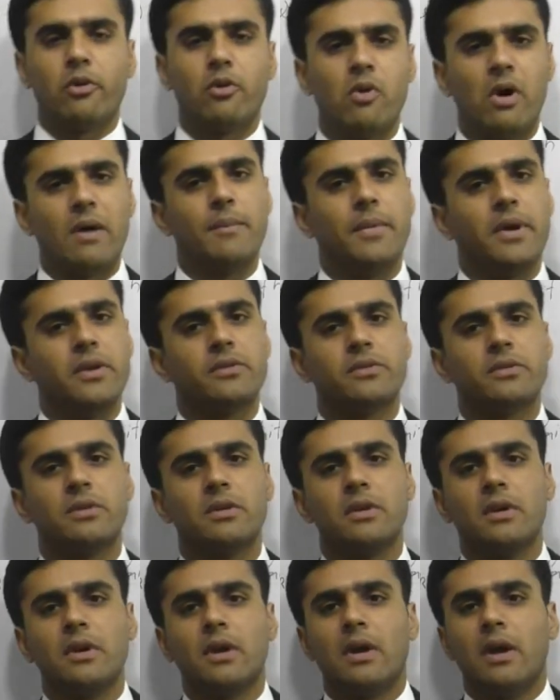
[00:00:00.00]

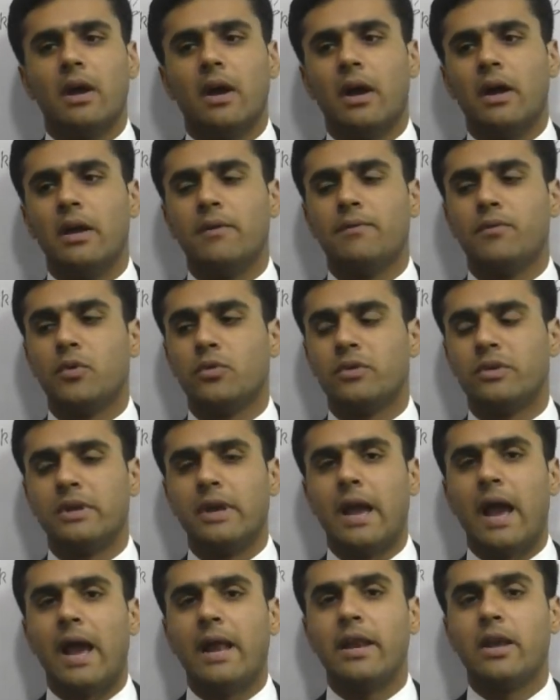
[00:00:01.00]
requirements, and if you
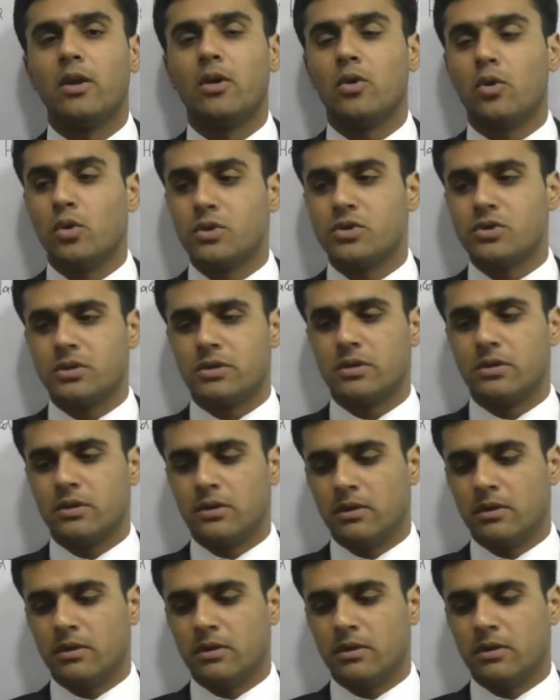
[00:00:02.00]
see any good,